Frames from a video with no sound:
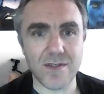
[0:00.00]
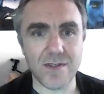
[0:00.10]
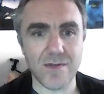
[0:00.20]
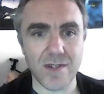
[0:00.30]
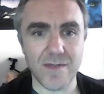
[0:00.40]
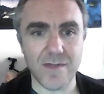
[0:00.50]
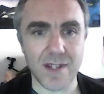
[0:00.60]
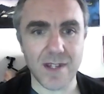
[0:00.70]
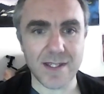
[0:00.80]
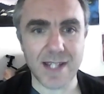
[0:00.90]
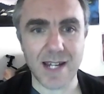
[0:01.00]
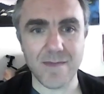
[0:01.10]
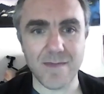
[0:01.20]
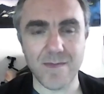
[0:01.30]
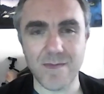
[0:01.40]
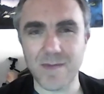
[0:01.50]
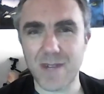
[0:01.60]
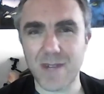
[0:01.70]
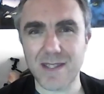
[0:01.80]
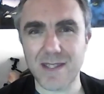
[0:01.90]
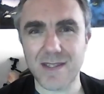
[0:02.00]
or I started in my